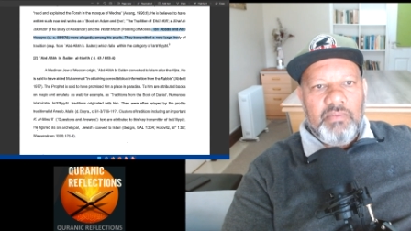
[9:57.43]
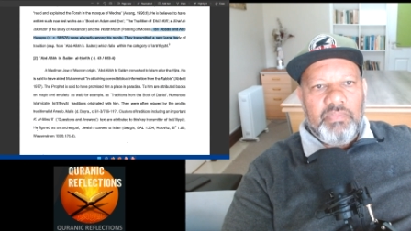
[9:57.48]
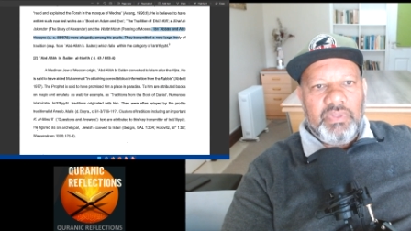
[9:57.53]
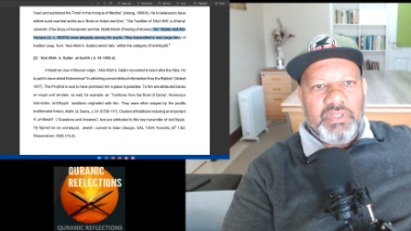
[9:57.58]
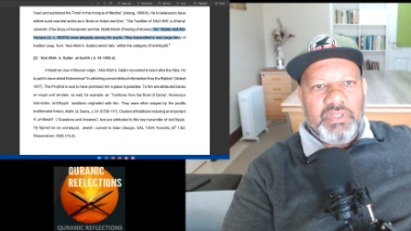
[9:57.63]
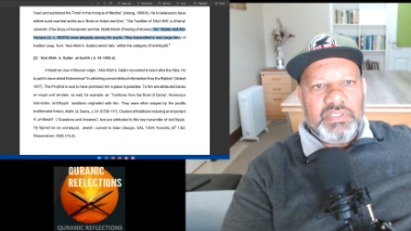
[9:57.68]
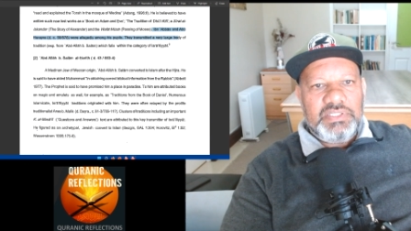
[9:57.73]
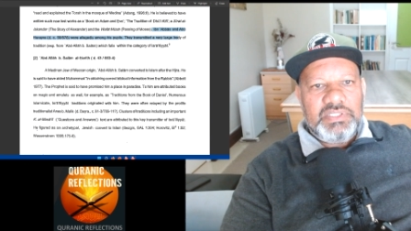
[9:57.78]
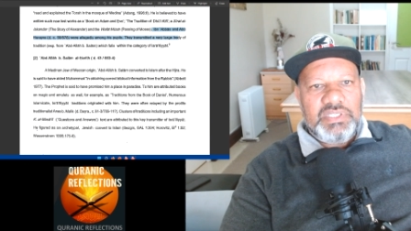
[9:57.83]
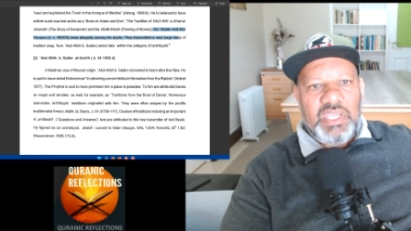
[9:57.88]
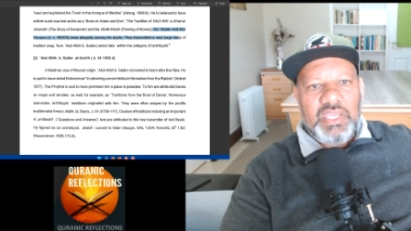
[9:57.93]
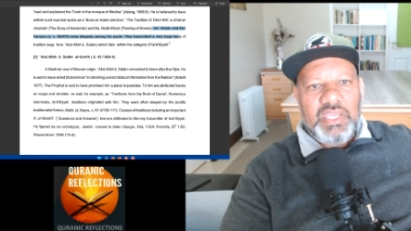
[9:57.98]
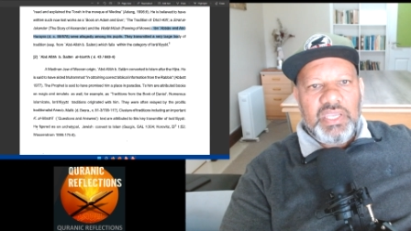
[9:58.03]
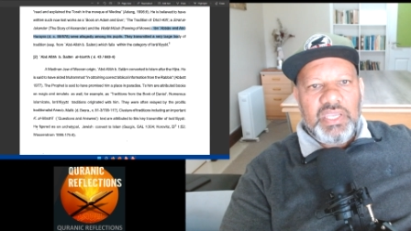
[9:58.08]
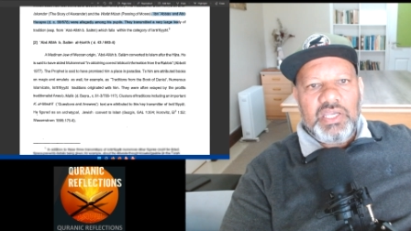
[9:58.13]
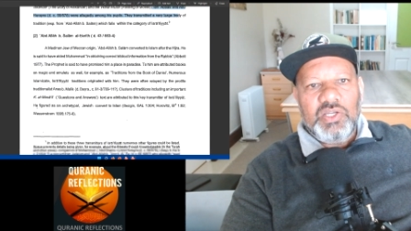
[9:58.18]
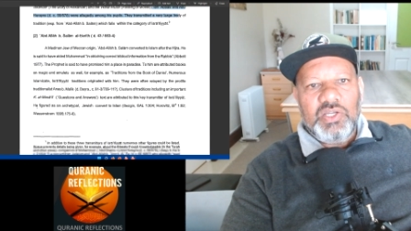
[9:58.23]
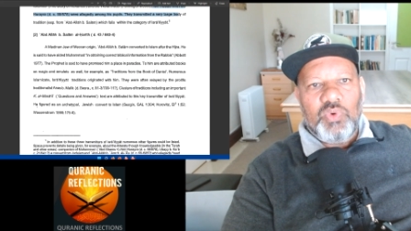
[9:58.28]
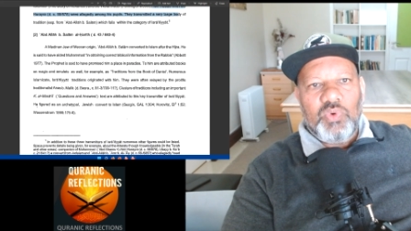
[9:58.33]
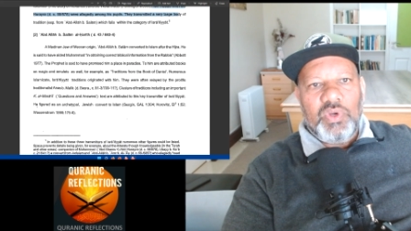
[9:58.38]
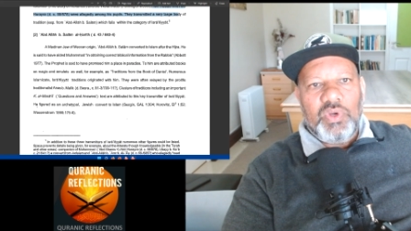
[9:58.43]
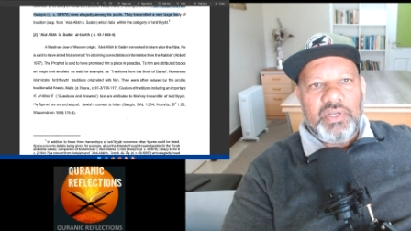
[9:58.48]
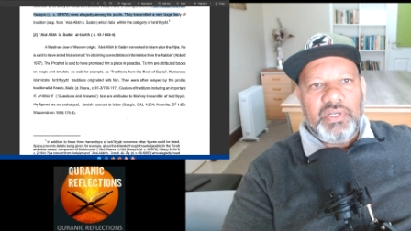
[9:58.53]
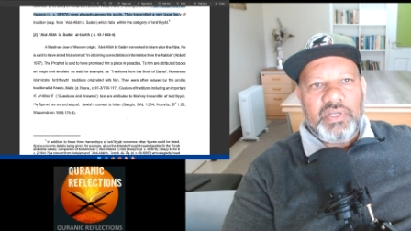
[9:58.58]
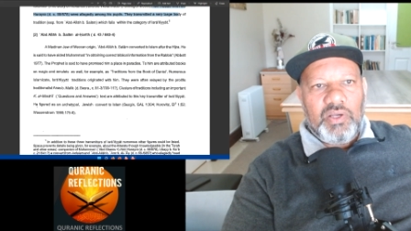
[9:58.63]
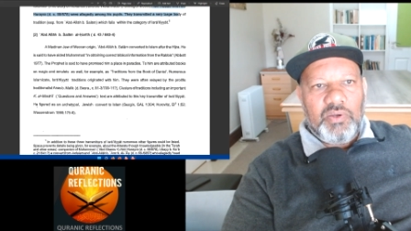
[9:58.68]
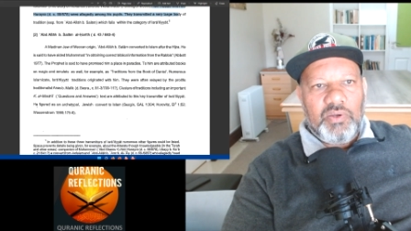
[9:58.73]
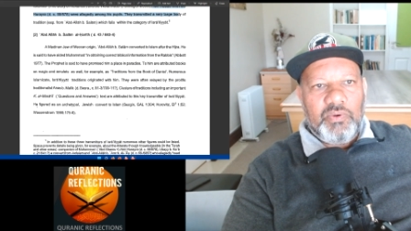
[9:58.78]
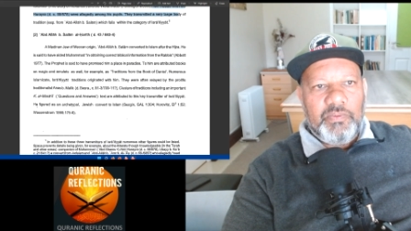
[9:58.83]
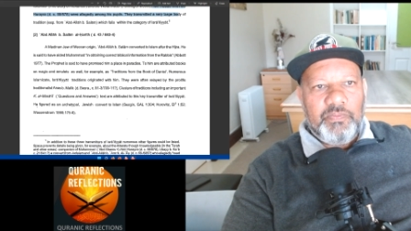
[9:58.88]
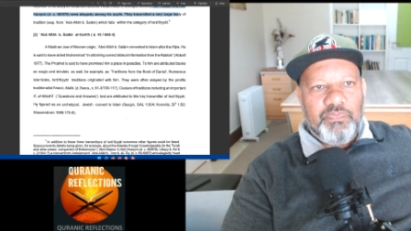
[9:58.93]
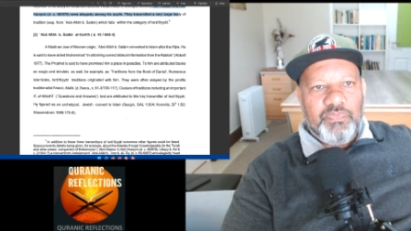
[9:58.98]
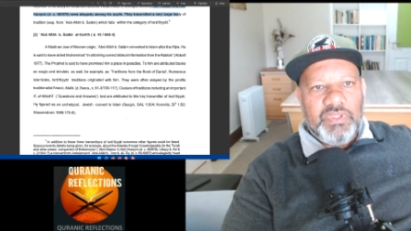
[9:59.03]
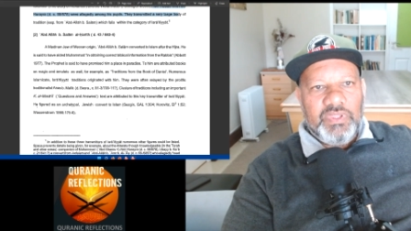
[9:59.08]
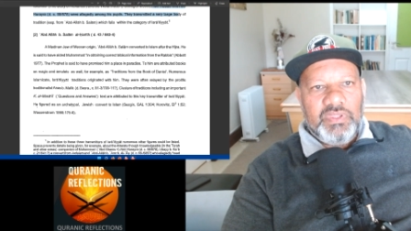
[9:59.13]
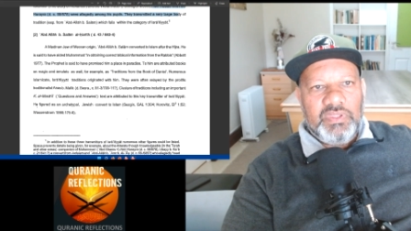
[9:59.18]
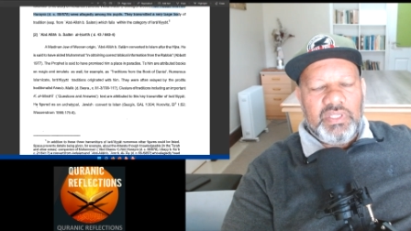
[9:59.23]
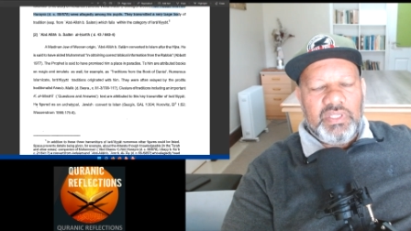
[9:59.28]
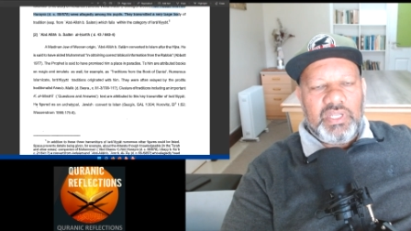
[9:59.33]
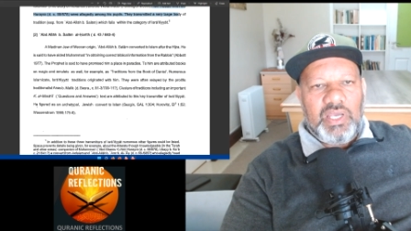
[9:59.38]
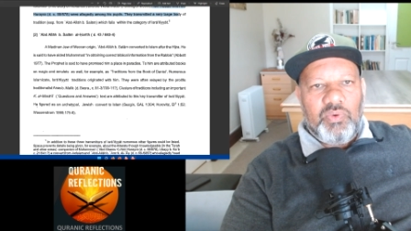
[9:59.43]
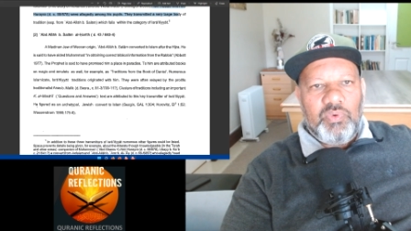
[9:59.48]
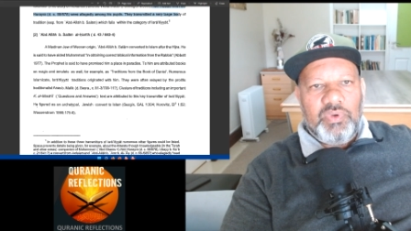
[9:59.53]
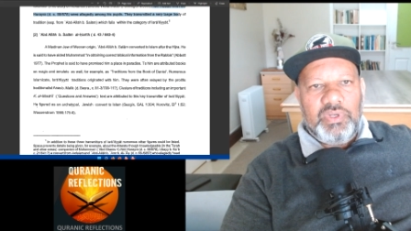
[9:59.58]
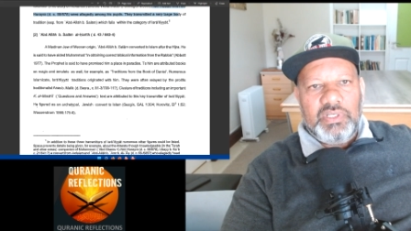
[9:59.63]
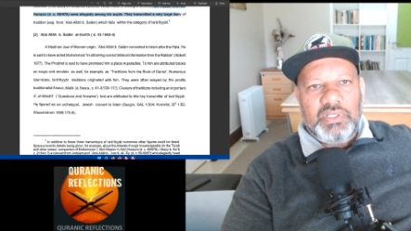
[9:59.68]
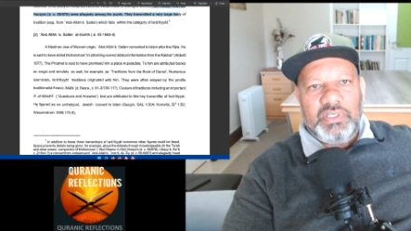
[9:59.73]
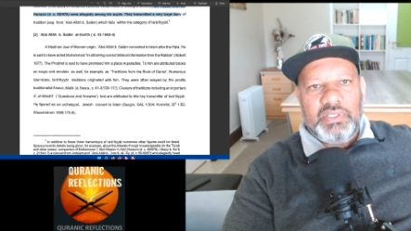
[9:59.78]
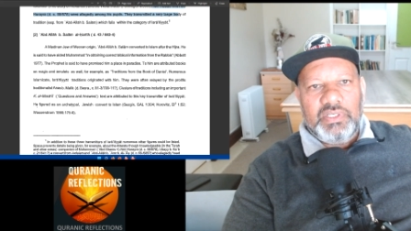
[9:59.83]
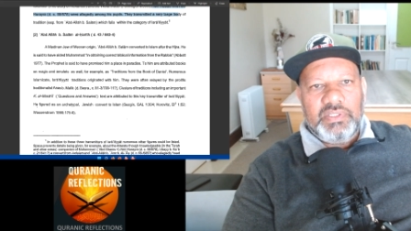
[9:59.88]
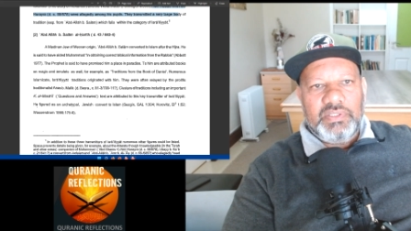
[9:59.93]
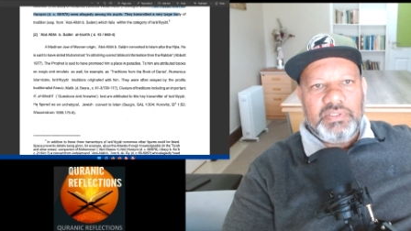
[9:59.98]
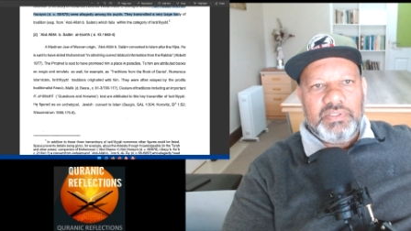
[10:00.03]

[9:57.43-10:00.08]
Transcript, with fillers: But the second one now that I want to